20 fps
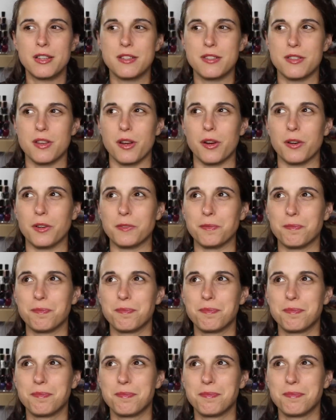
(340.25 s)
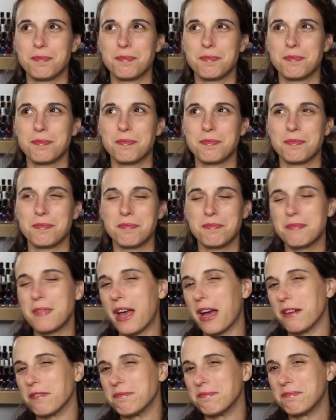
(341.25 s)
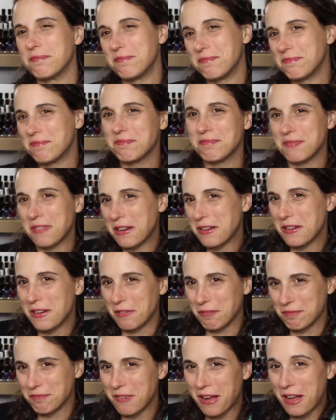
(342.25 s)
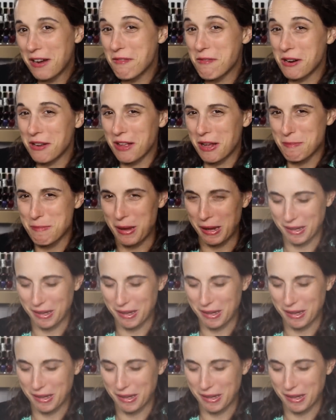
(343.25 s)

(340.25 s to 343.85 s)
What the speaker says: So yeah, I don't know. I don't wear a lot of